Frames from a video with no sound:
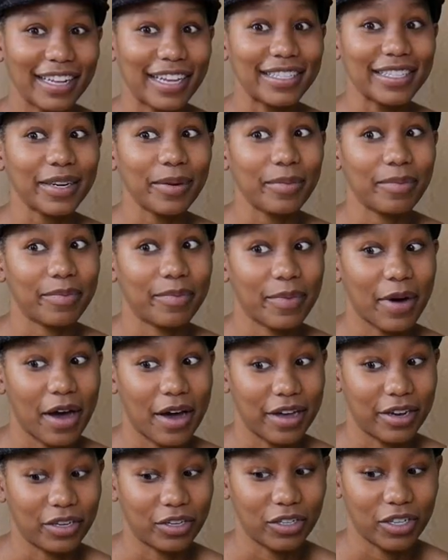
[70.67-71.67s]
I landed cool. a
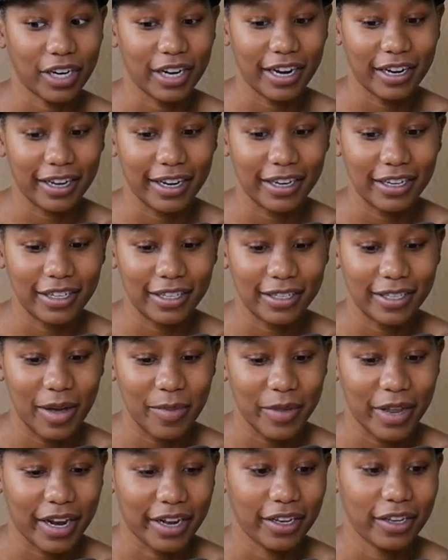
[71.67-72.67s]
bunch, and I landed some
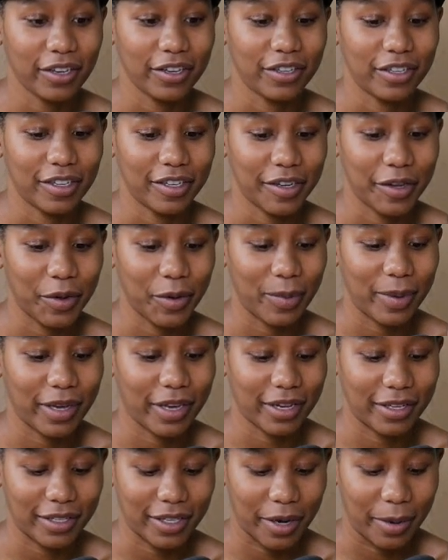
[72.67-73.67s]
that I couldn't do
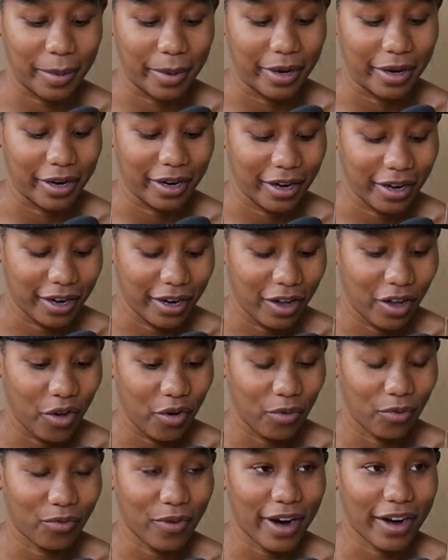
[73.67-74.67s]
because they were
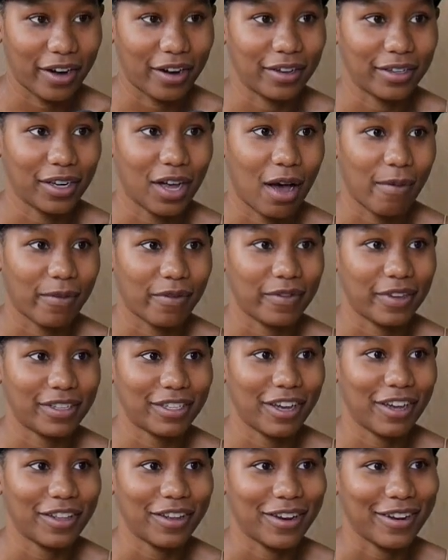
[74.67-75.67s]
right on top of each
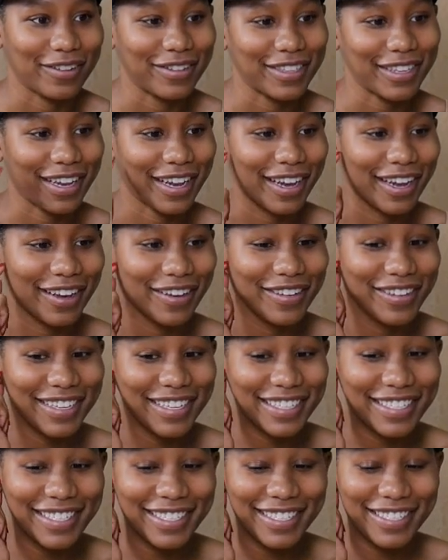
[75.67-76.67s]
other, and I was right. like, oh,
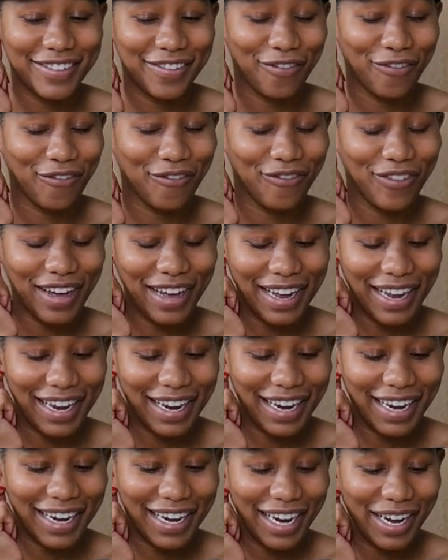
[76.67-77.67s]
this is
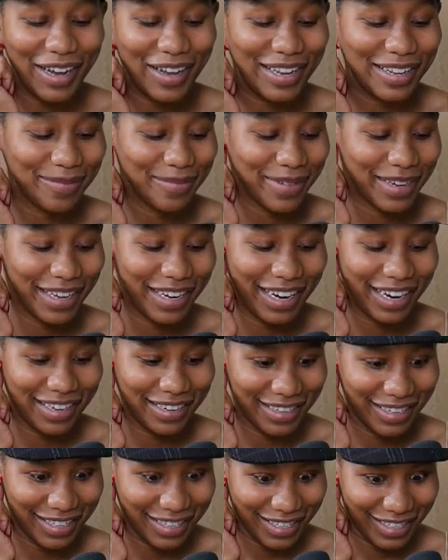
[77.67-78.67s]
fun, and but
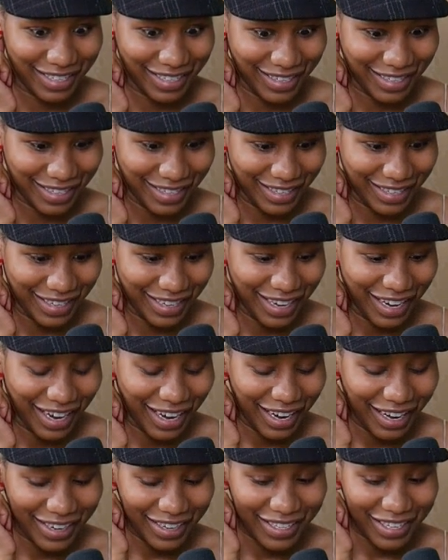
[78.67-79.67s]
I was. Uh,
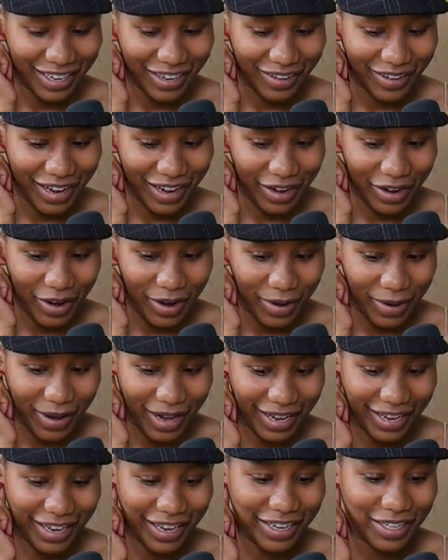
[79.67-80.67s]
like, okay, no,
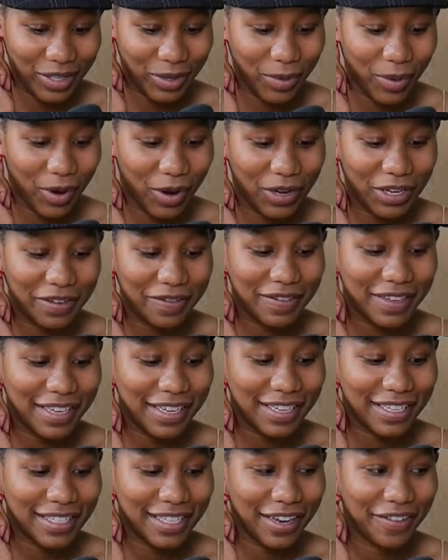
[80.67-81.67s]
I can't do all of
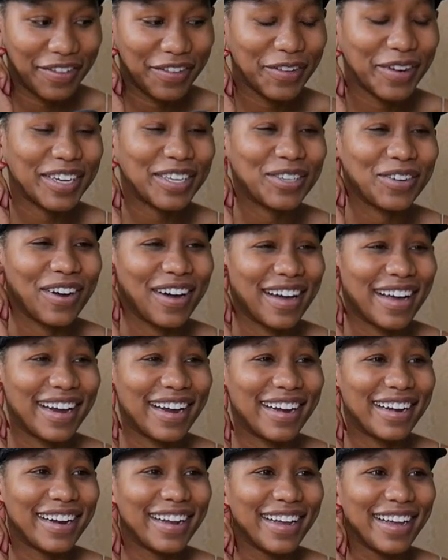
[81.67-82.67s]
these, even though I
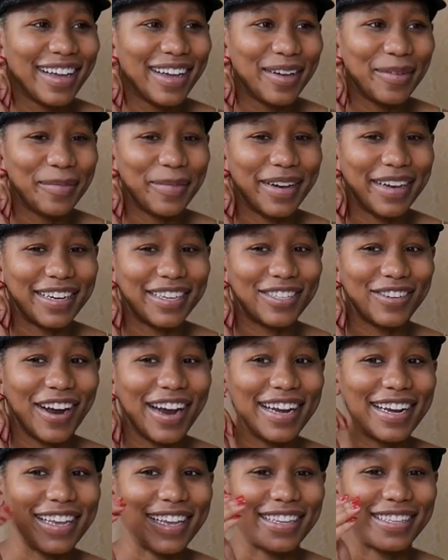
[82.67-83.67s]
tried. But
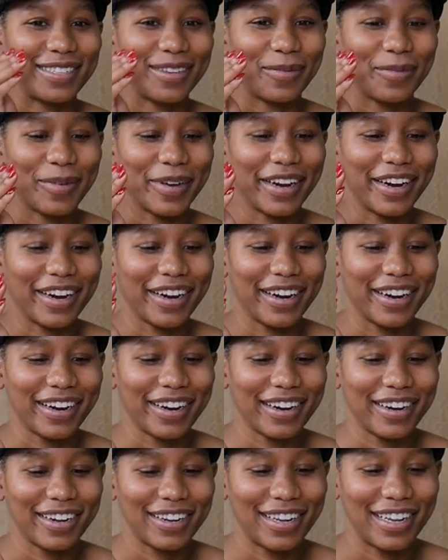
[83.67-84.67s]
trying to get somewhere
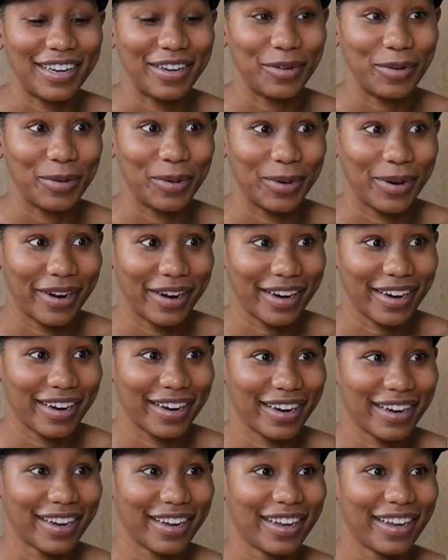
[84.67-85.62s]
in New York